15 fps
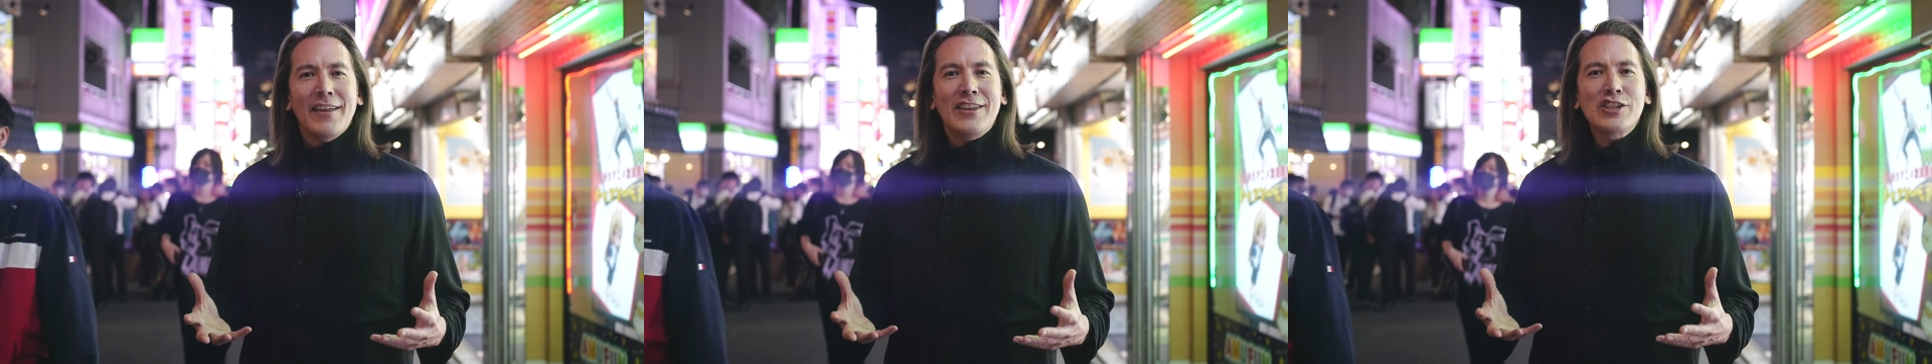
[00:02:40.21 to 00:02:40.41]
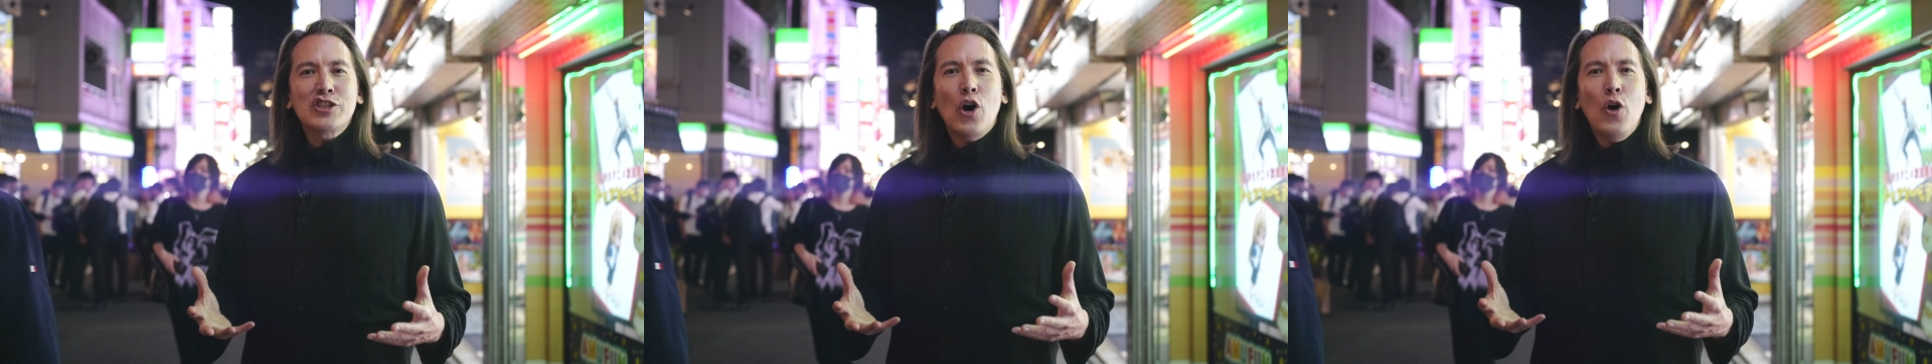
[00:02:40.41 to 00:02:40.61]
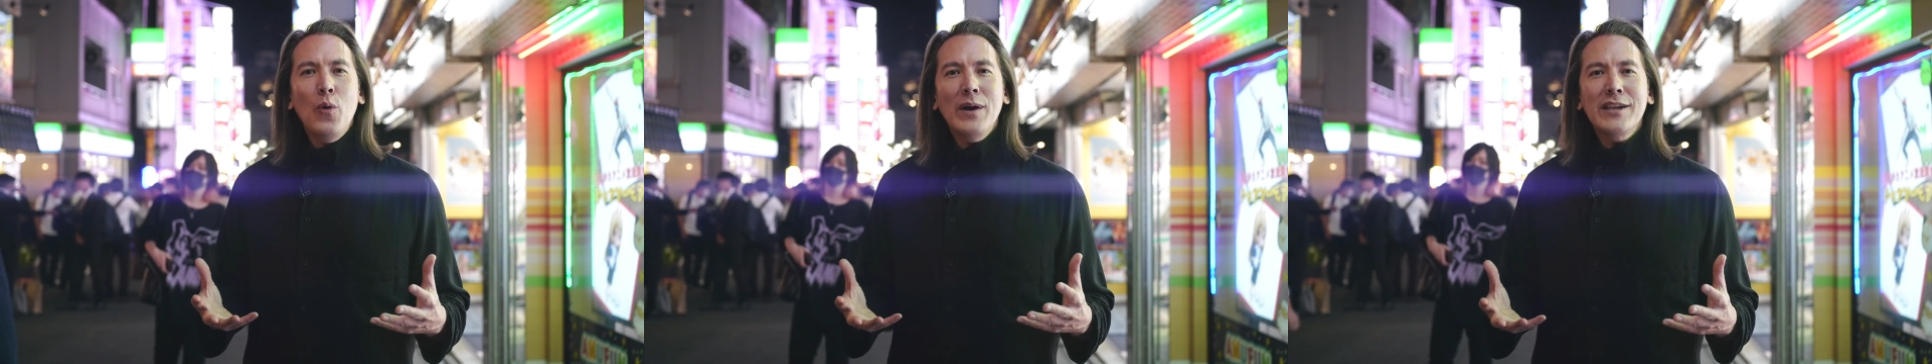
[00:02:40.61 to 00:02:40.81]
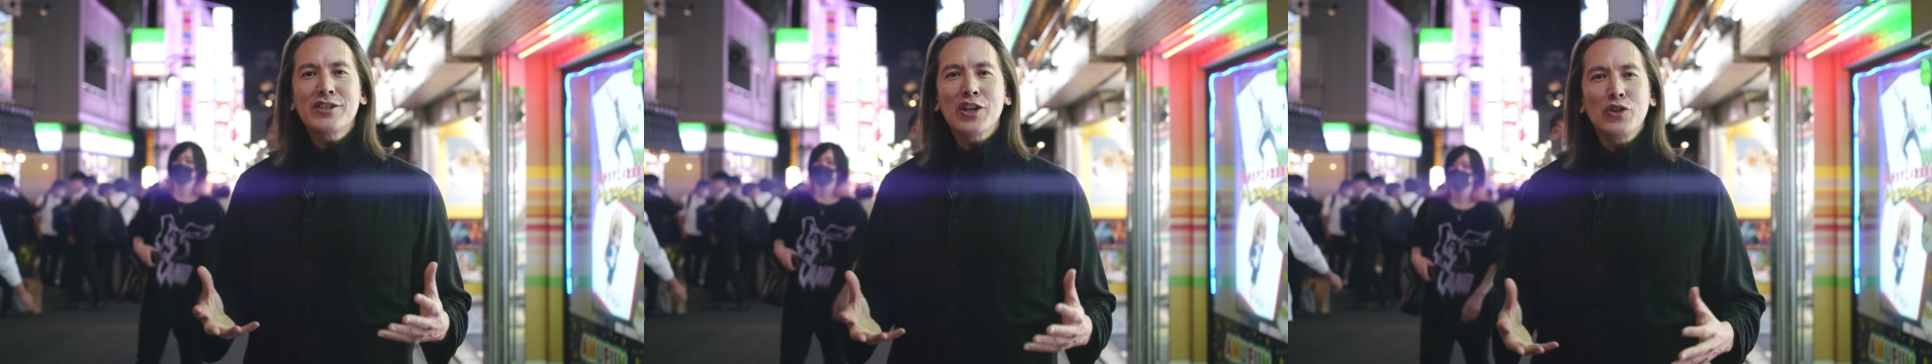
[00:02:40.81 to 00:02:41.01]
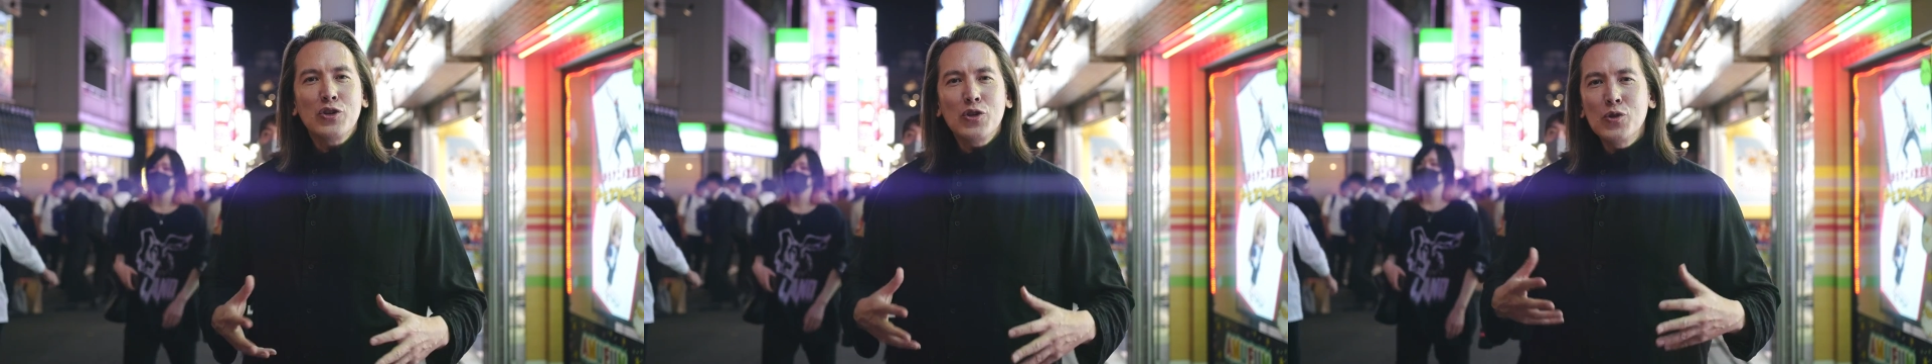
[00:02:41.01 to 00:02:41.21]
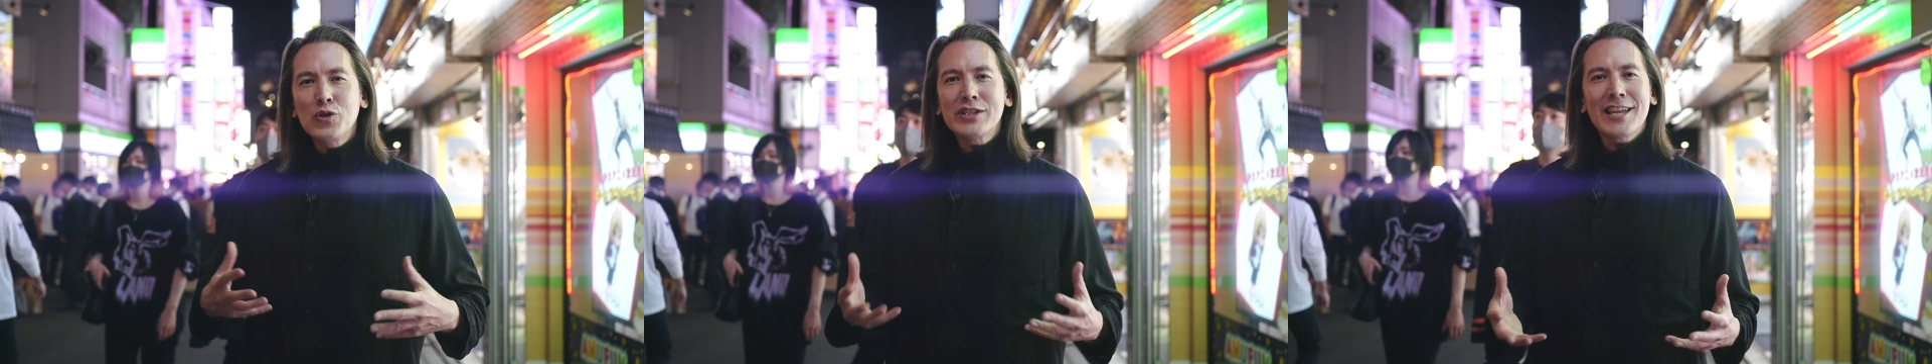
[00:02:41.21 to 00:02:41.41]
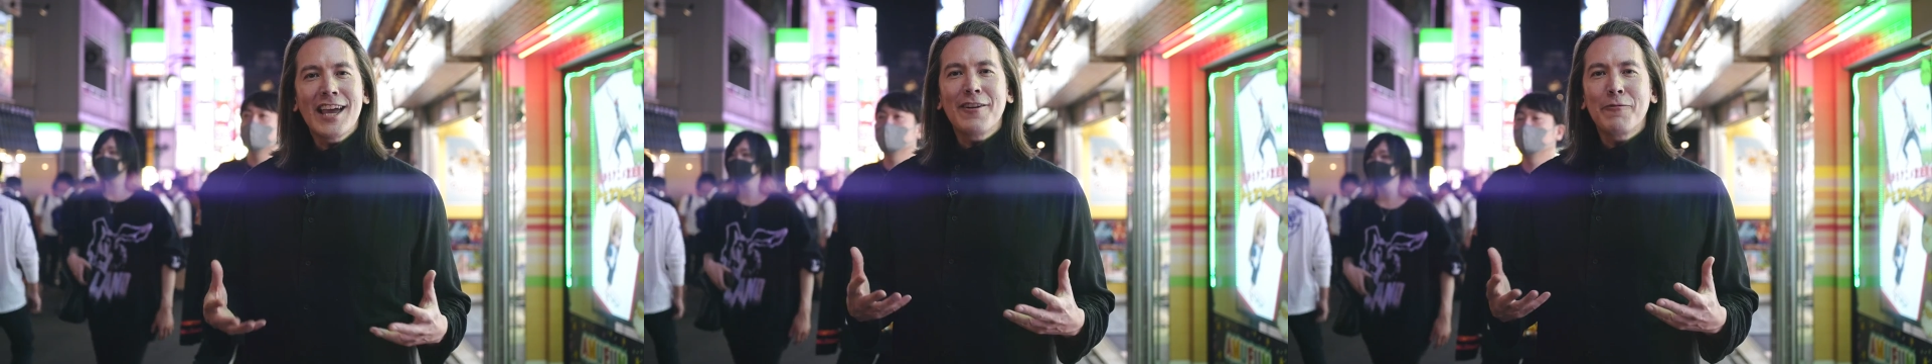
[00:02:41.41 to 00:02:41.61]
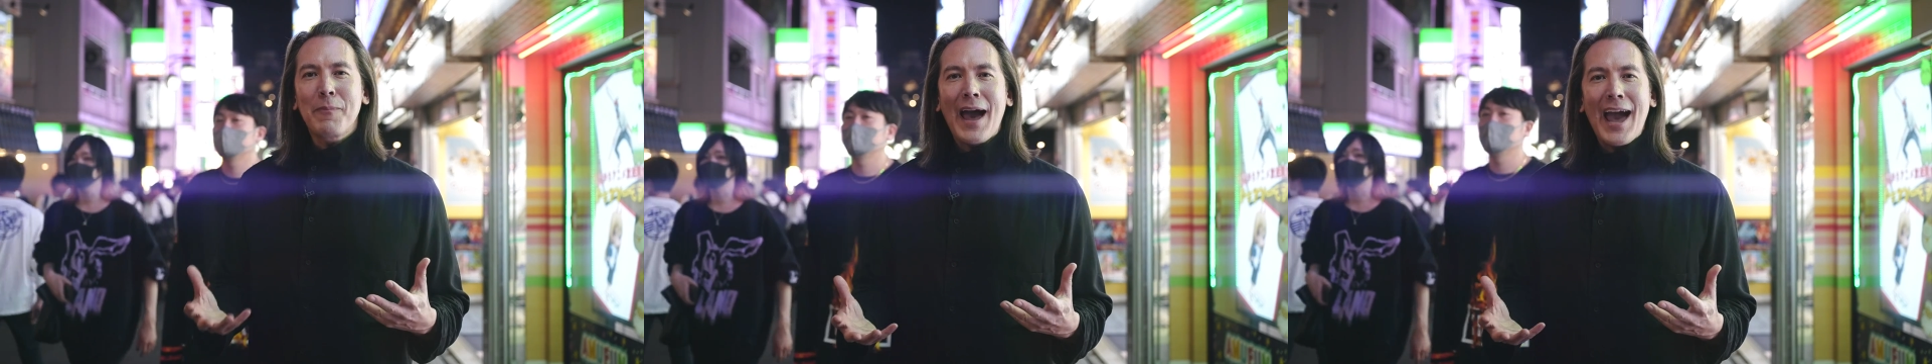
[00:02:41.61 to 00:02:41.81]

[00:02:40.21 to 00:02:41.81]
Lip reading: there's always a new set of